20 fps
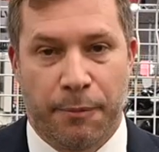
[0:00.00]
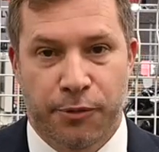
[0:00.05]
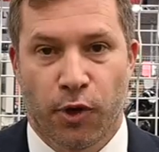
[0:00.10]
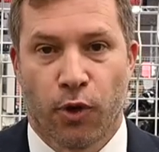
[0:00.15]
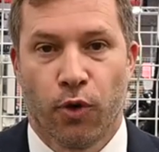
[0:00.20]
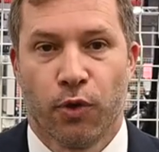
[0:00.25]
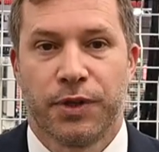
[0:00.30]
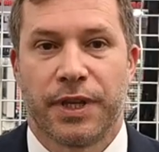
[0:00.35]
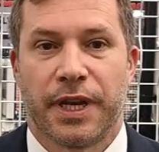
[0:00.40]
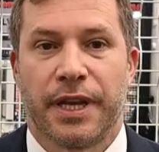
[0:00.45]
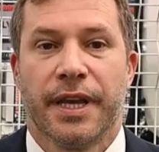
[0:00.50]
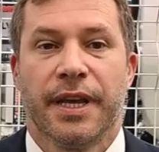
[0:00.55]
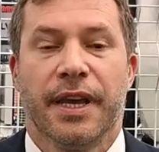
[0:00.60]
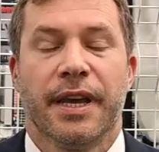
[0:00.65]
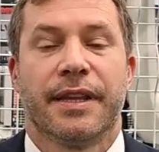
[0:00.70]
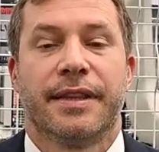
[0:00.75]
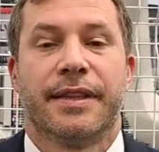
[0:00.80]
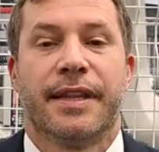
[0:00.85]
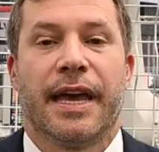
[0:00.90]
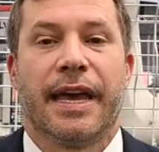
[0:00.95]
Absolutely.
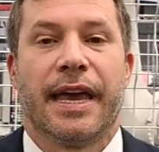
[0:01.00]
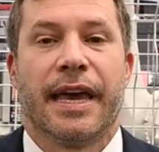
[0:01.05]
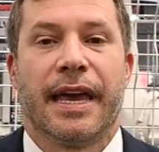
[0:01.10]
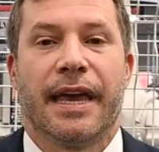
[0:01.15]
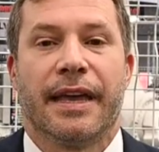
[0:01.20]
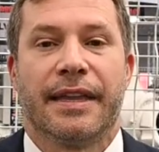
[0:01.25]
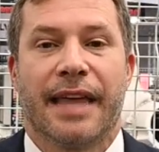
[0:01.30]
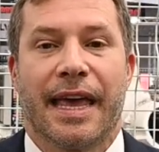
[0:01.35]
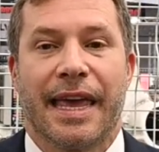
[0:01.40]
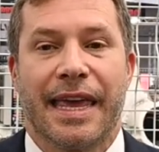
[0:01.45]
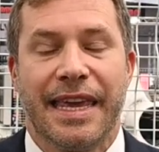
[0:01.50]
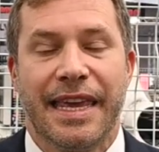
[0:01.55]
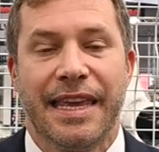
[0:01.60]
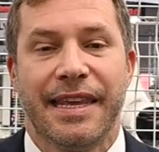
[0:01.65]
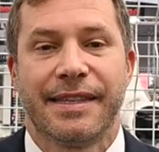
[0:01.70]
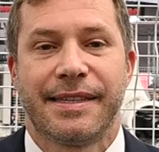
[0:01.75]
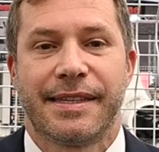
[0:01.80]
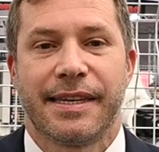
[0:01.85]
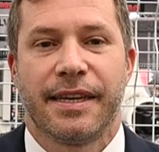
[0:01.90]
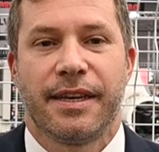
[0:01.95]
The the
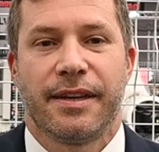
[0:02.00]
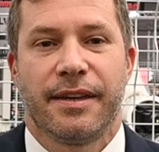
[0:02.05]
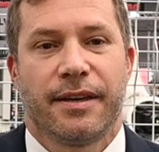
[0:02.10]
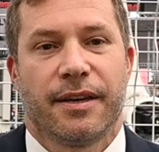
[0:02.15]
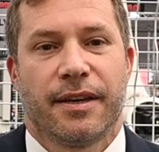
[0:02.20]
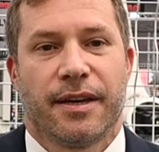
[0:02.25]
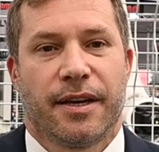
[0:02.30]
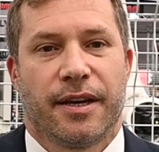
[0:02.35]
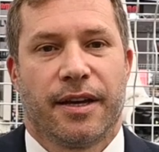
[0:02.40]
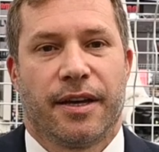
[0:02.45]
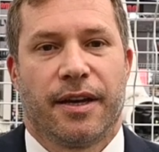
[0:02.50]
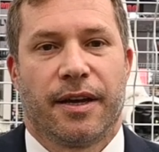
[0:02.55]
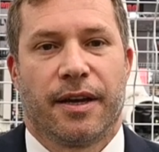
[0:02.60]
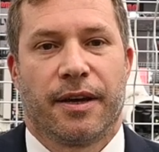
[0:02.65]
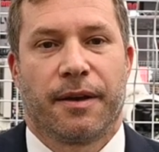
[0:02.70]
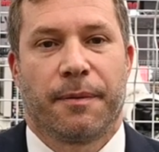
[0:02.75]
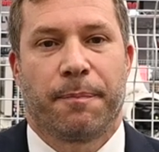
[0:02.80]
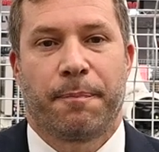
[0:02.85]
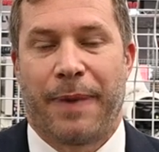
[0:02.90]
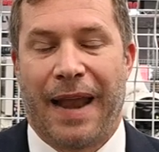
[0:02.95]
easy
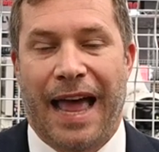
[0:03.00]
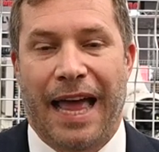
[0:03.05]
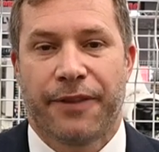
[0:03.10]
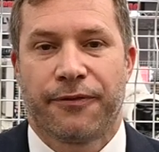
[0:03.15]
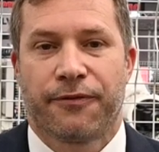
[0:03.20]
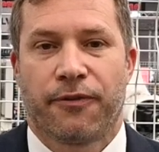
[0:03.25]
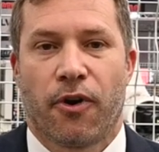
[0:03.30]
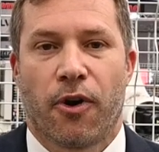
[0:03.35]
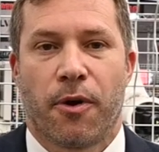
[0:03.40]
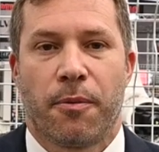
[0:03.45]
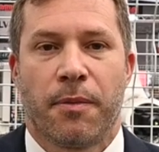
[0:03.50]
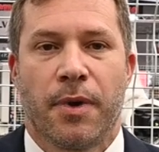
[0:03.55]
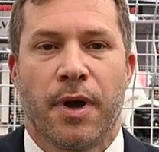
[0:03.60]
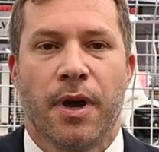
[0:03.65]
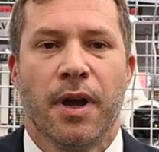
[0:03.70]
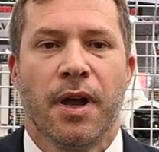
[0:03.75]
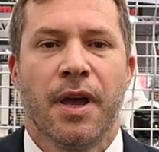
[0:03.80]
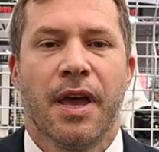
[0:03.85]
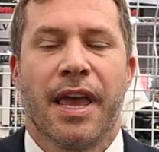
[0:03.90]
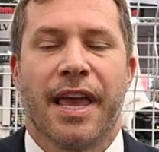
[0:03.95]
uh, platform
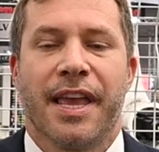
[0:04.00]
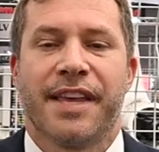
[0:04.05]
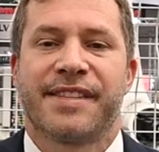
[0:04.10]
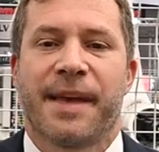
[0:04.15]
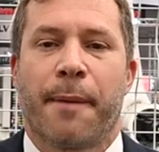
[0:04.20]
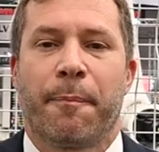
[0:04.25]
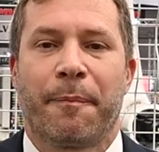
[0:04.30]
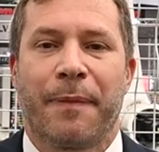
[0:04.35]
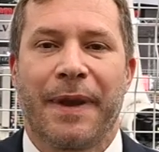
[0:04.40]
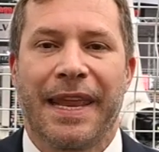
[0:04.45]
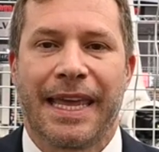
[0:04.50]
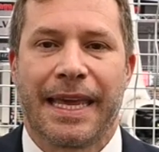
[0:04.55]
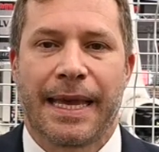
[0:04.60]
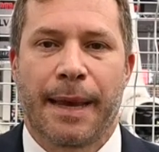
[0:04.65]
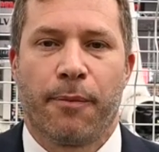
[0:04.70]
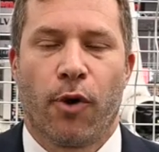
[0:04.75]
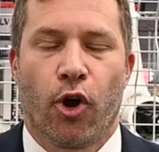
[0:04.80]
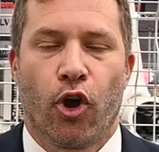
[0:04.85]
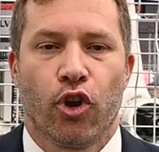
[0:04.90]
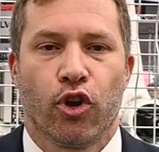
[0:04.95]
is
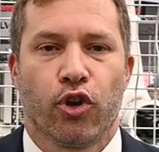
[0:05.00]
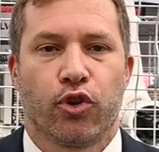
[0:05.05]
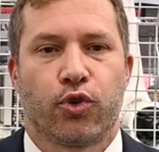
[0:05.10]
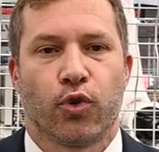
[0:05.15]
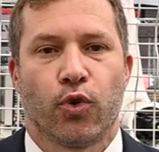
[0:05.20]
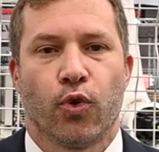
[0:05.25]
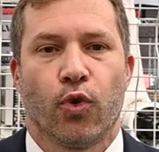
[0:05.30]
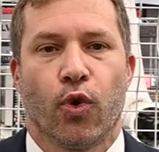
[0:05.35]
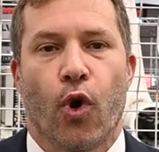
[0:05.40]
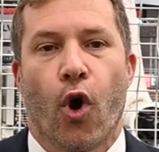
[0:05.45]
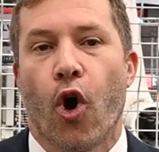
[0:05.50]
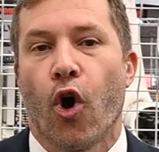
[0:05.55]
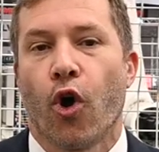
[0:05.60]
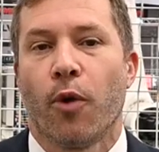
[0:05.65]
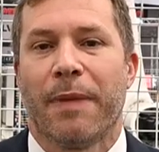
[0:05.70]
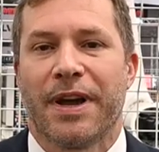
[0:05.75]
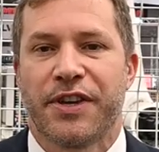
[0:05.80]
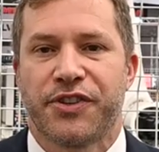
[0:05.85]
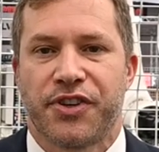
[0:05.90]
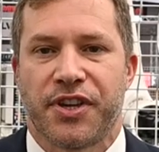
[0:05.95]
applicable to all
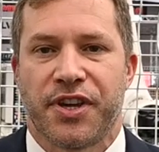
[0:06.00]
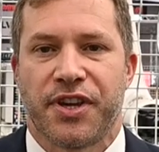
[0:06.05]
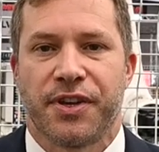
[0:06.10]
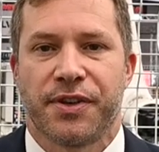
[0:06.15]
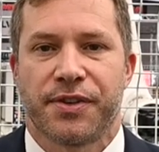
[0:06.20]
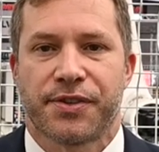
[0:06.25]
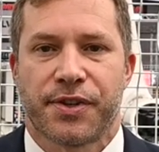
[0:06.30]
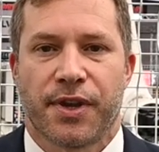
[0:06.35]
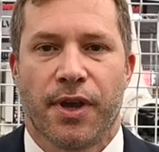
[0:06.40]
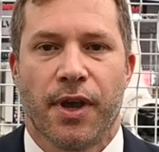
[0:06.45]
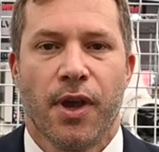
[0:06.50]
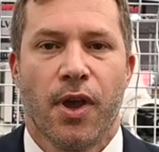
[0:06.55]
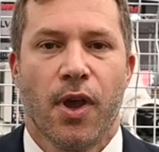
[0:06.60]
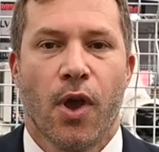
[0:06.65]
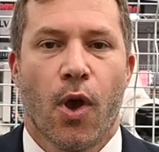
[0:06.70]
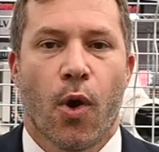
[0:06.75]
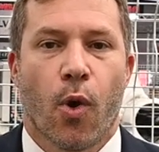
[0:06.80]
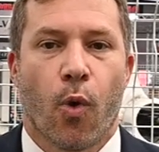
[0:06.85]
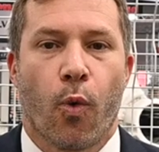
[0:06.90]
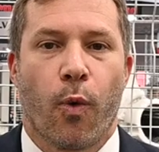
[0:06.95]
machines
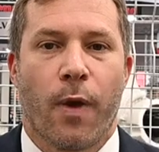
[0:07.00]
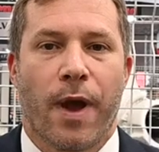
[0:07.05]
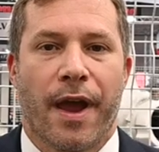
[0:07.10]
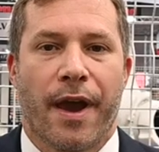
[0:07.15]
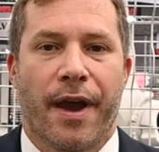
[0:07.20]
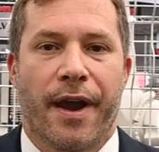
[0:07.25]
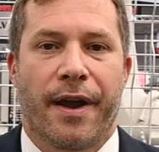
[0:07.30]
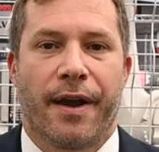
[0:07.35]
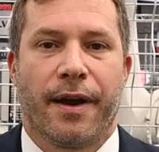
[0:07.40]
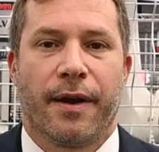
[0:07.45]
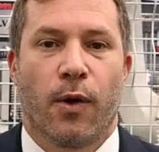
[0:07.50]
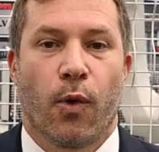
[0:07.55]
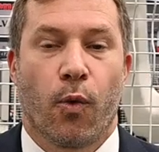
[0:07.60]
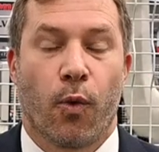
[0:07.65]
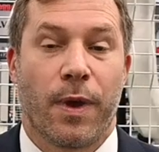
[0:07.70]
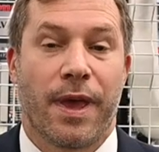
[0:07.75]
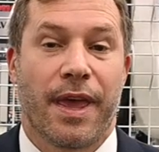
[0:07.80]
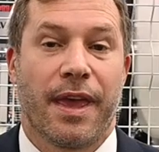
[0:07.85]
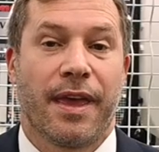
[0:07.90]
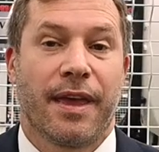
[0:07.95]
where
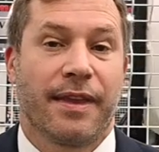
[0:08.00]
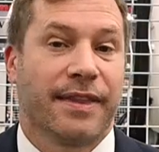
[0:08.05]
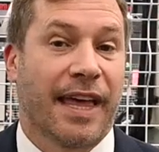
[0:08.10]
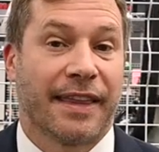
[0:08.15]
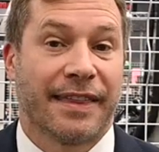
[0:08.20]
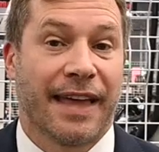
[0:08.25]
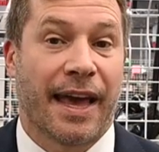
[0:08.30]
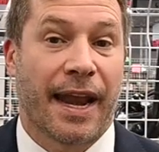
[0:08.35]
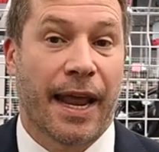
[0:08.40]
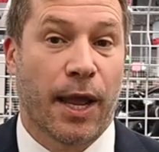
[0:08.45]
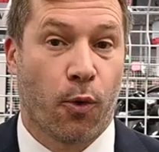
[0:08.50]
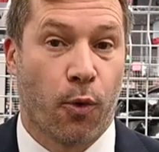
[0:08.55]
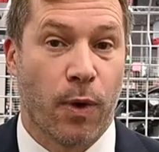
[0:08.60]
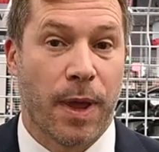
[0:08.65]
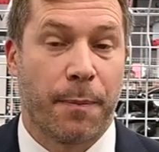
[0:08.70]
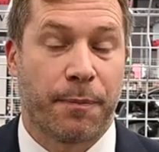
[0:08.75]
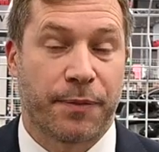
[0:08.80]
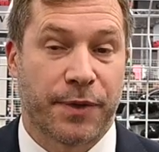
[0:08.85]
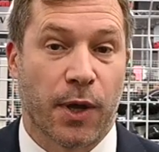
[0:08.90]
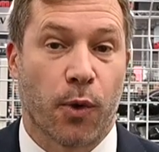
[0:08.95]
we that are
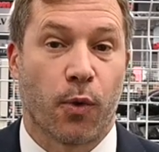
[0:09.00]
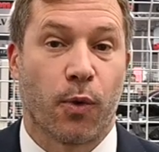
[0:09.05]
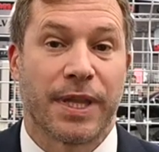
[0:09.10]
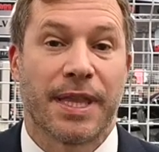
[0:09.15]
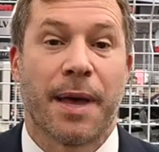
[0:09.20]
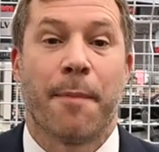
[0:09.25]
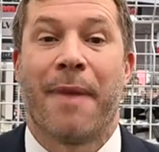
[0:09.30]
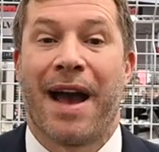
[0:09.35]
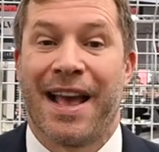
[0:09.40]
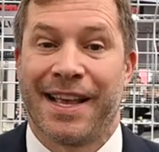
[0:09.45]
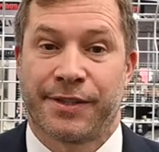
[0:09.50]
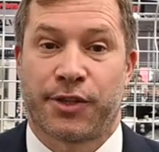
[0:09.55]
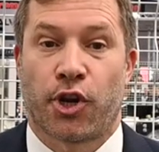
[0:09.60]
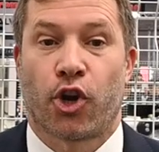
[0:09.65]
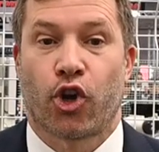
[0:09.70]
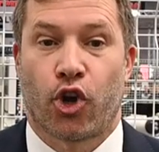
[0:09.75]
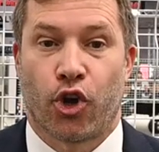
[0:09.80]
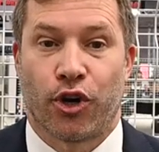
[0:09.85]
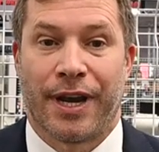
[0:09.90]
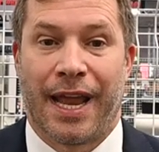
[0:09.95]
equipped with the Maestro
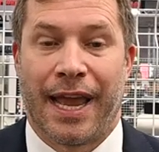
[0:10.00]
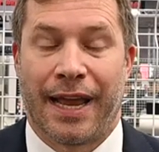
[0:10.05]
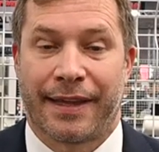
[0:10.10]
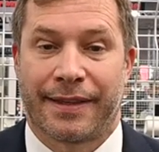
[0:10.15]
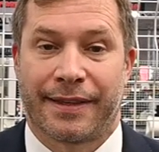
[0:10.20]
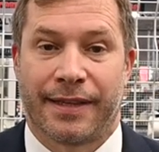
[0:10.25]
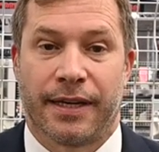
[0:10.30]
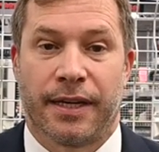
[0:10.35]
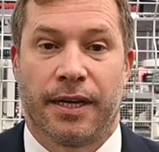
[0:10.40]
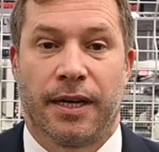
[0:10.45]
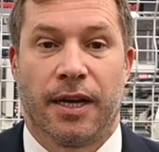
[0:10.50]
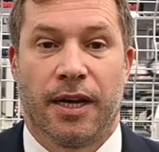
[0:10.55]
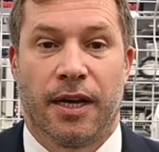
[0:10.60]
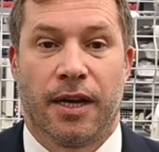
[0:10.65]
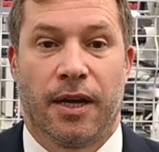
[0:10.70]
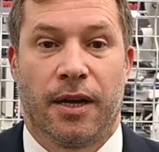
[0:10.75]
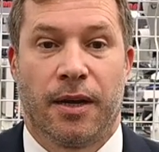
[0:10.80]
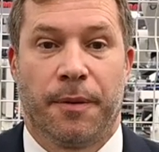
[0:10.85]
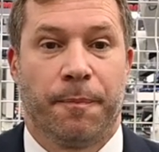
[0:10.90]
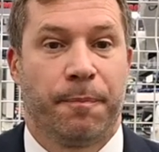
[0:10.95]
Connect
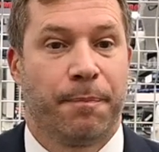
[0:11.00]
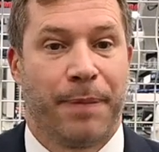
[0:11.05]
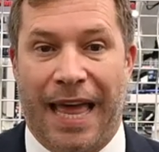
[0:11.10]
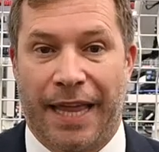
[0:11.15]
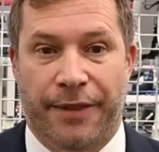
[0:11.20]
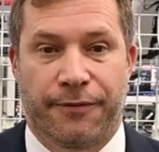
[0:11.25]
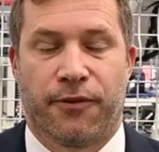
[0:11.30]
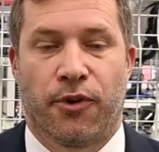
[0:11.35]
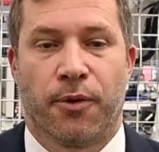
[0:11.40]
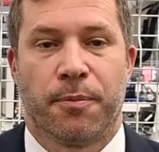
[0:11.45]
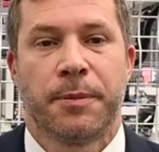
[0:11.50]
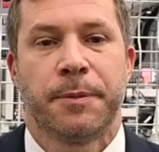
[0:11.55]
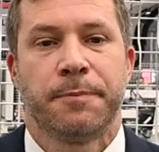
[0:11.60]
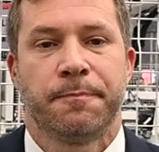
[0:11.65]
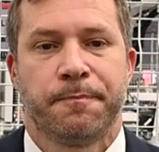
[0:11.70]
uh, platform.